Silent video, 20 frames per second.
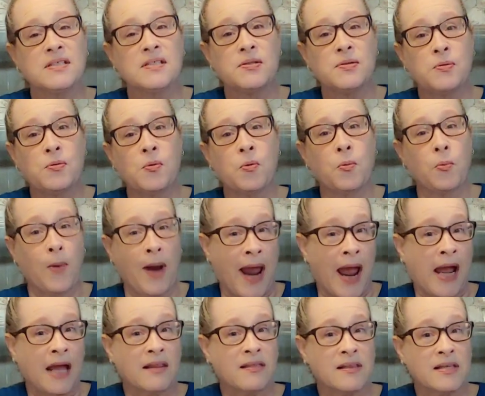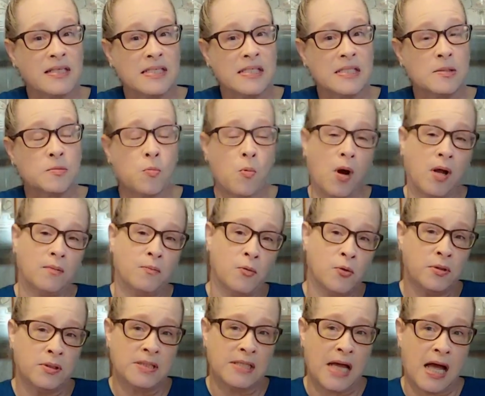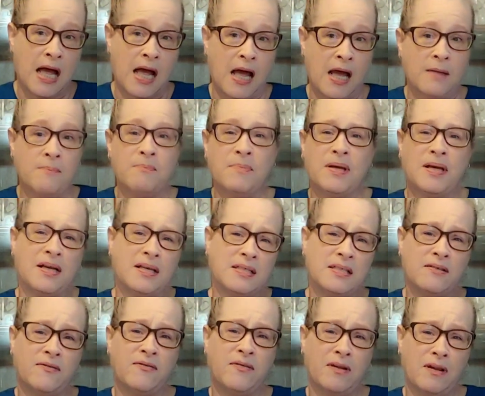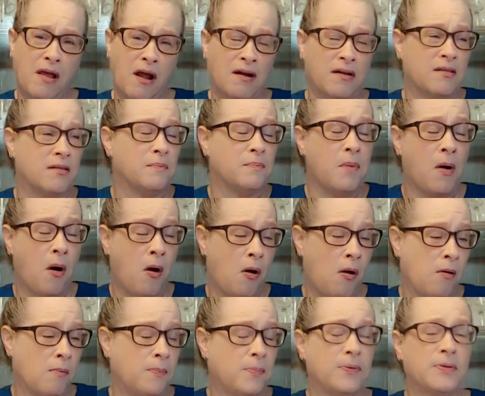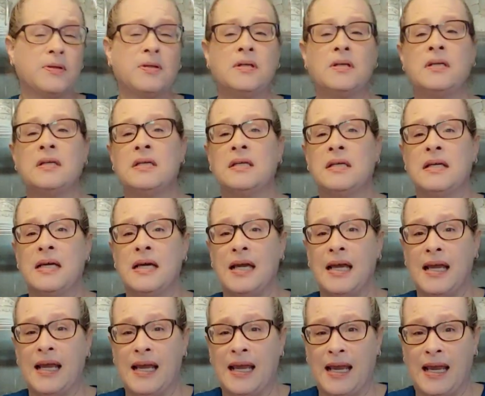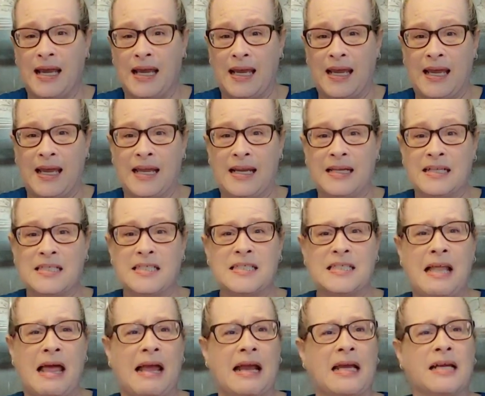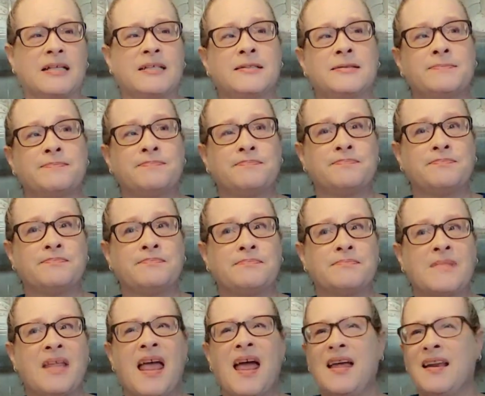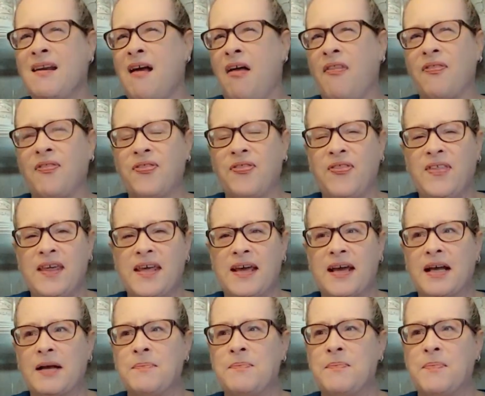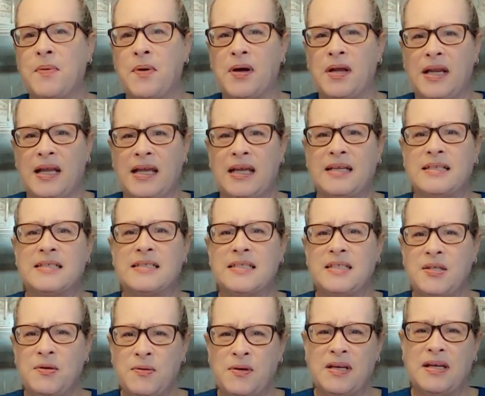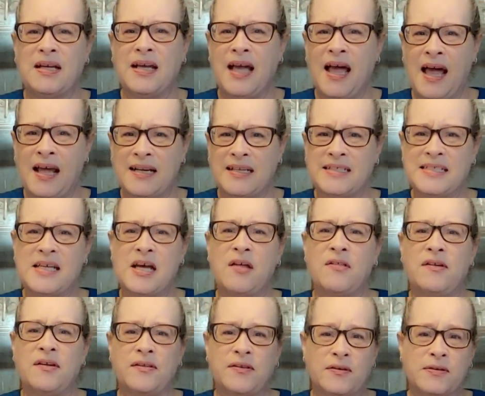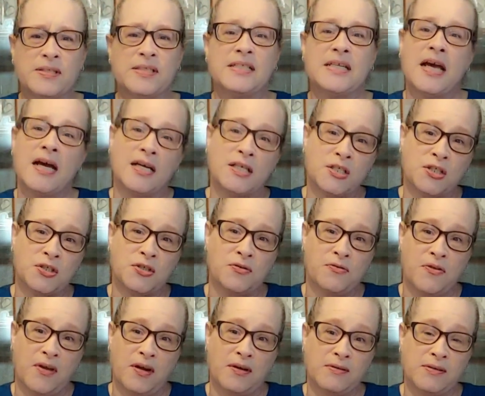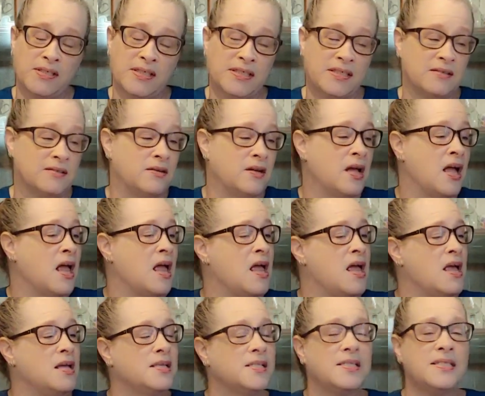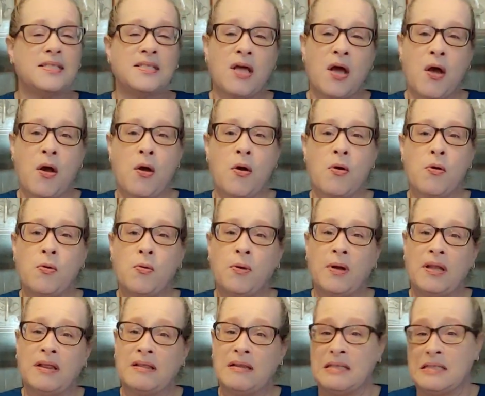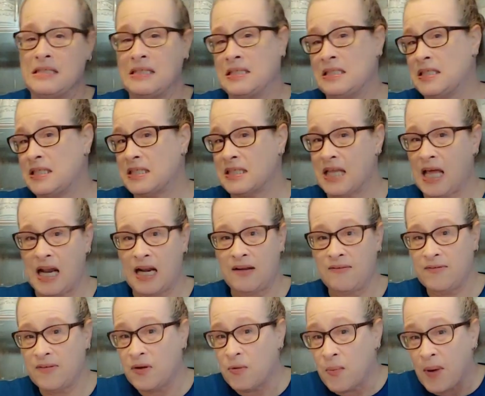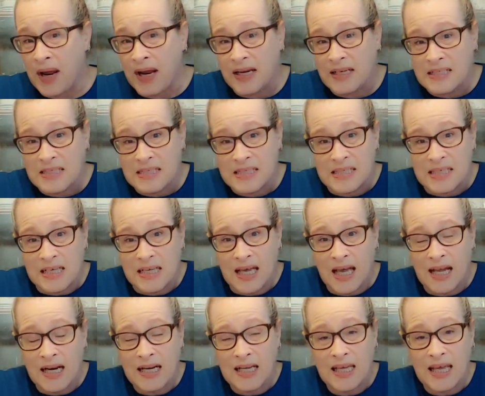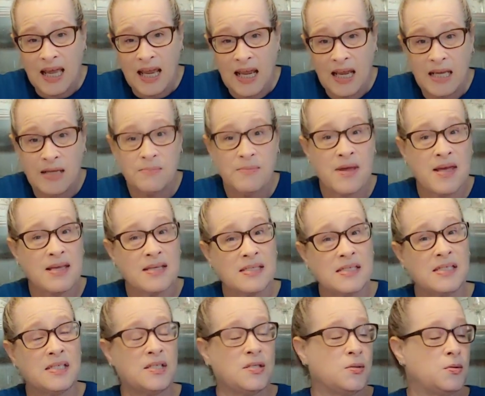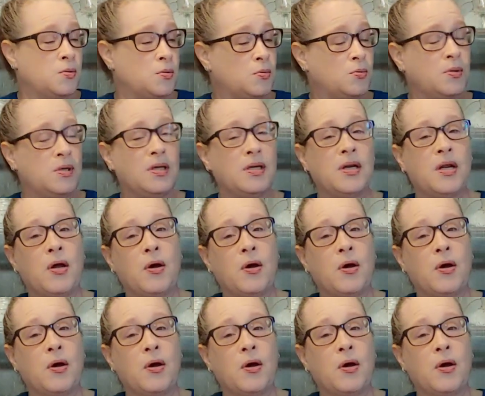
to rack this one more time because of a lot of the pulp, and it's like not thick, but you can kind of tell that there's texture there still. So this is just kind of a wait and see kind of game as to